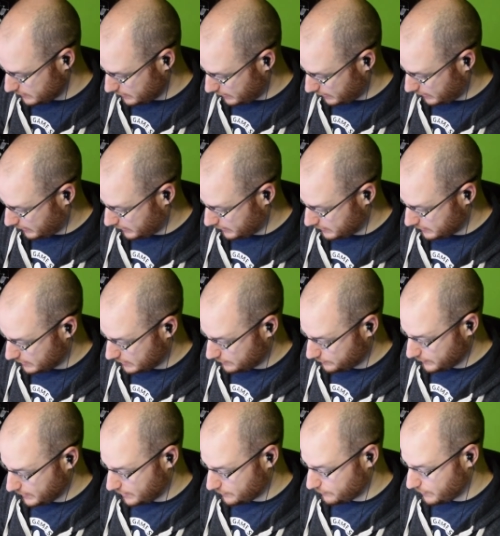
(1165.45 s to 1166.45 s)
And
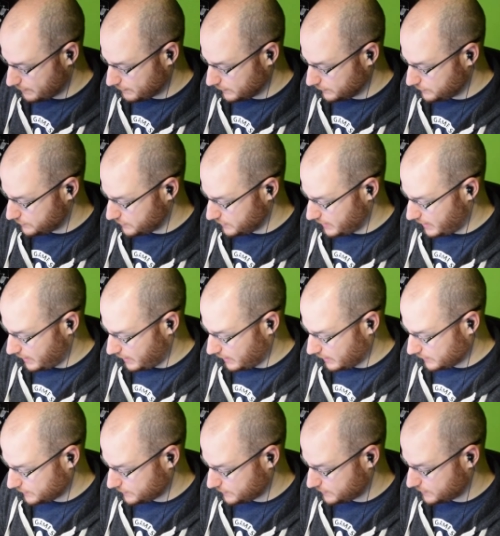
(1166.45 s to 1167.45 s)
we got Revolution
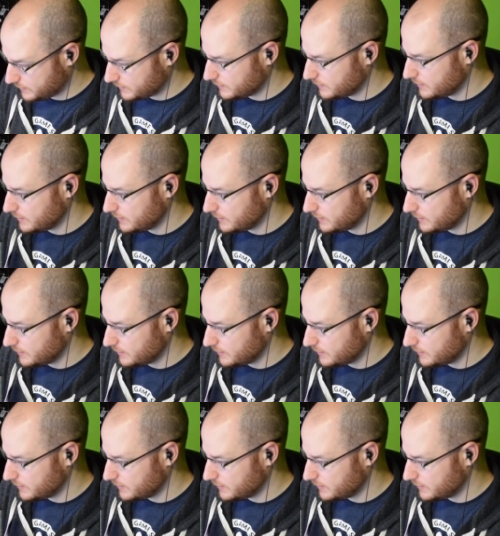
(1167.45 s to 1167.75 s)
X,